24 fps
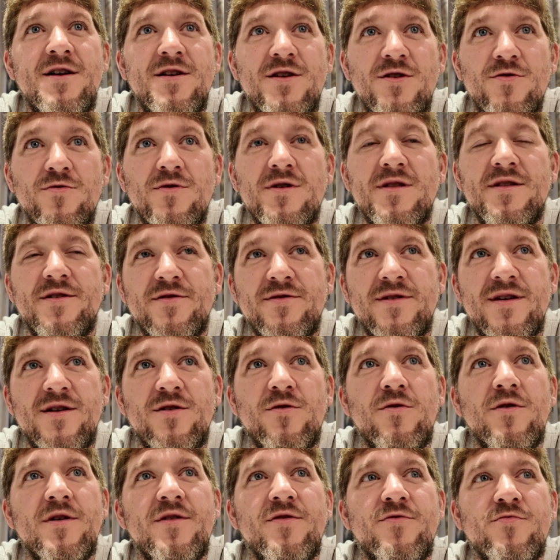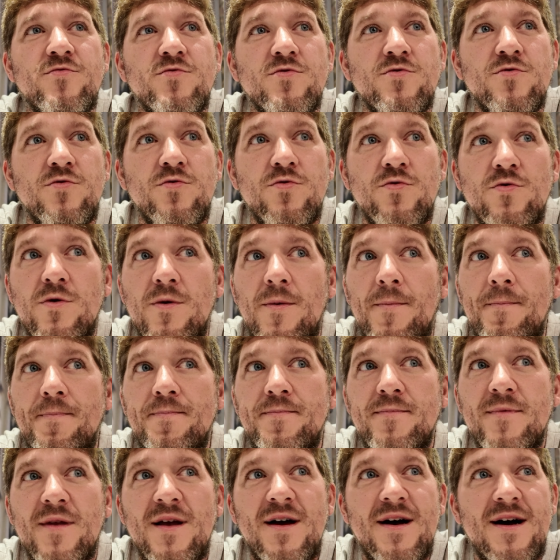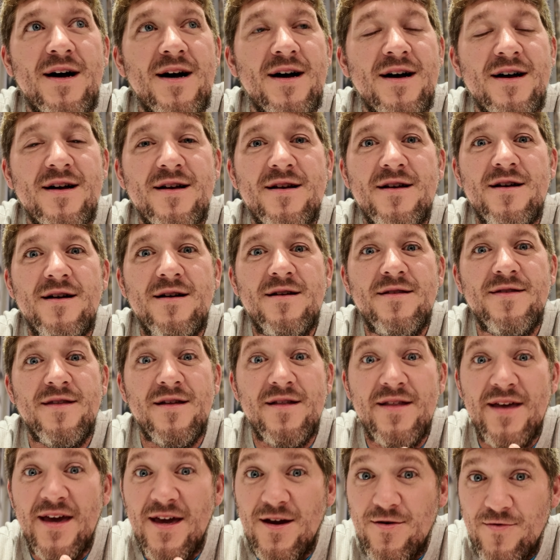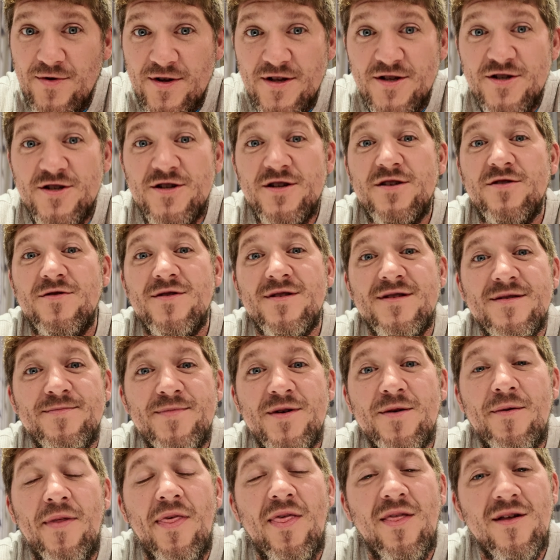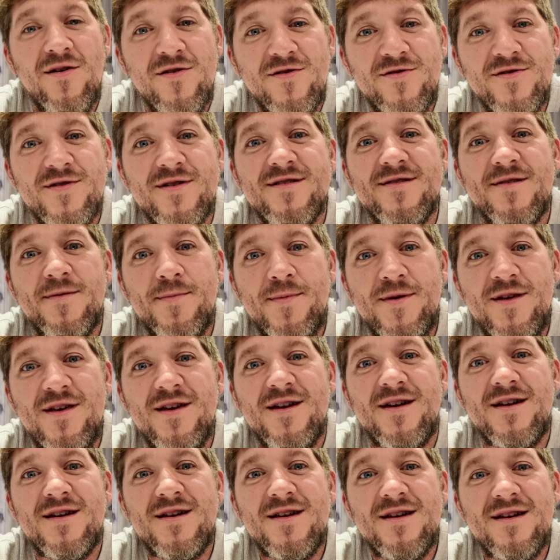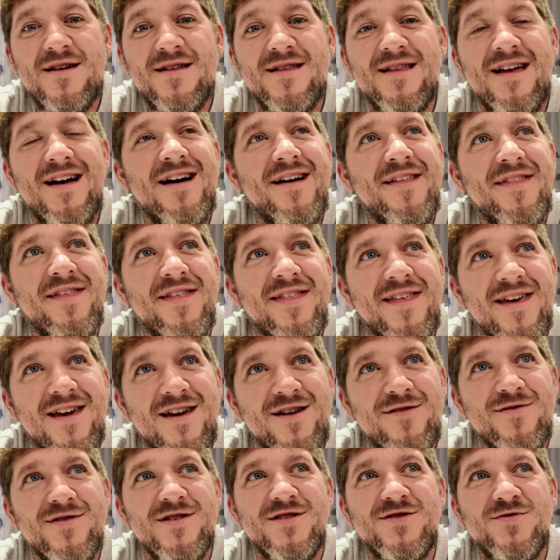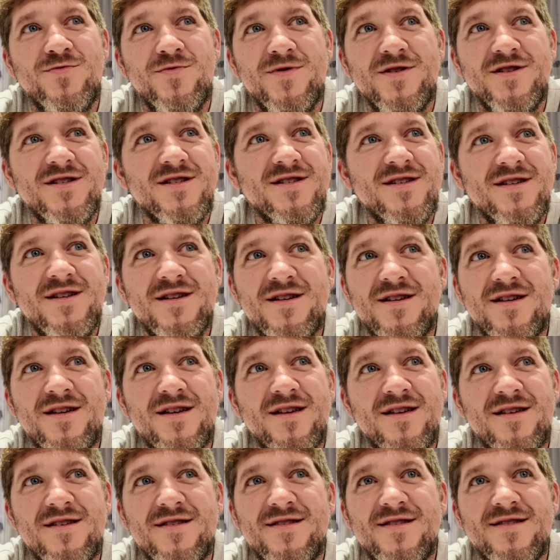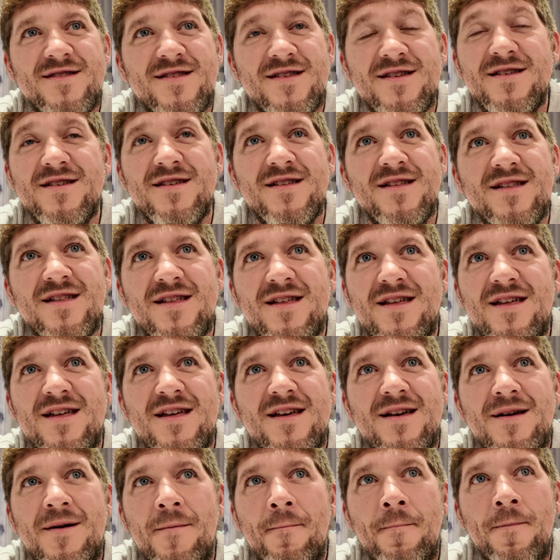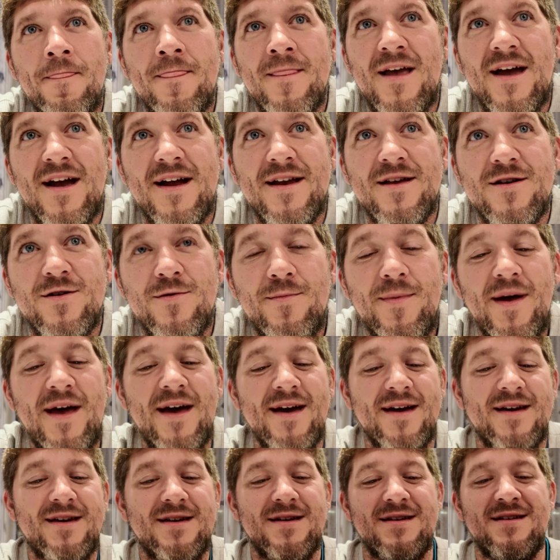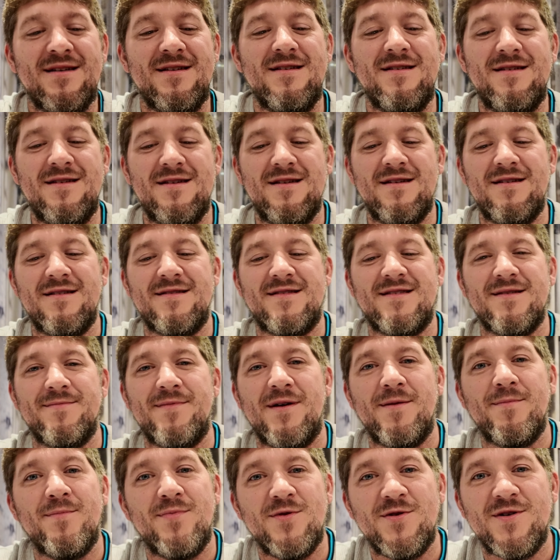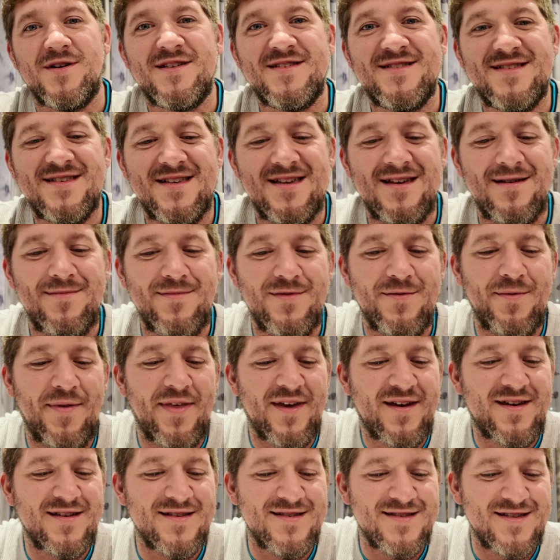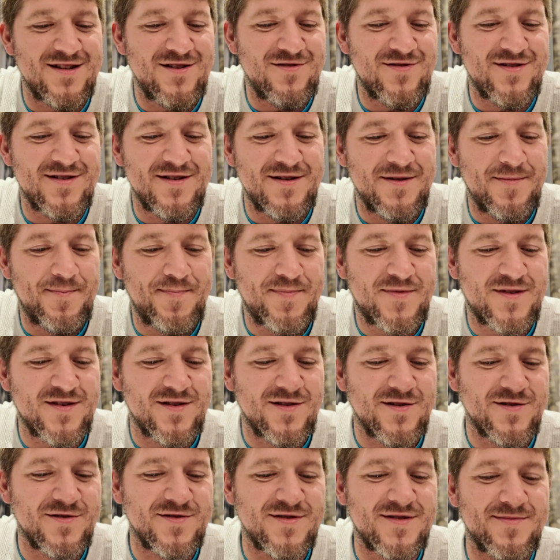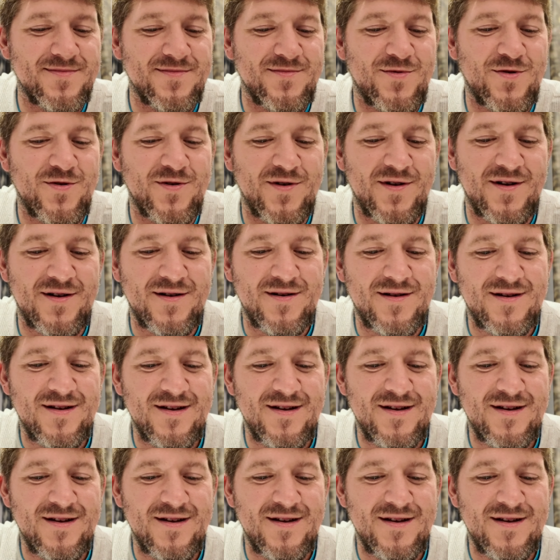you are literally going through the language. You get to be able to learn and speak the language, which is still, I got to go back to my books and be able to continue to learn some more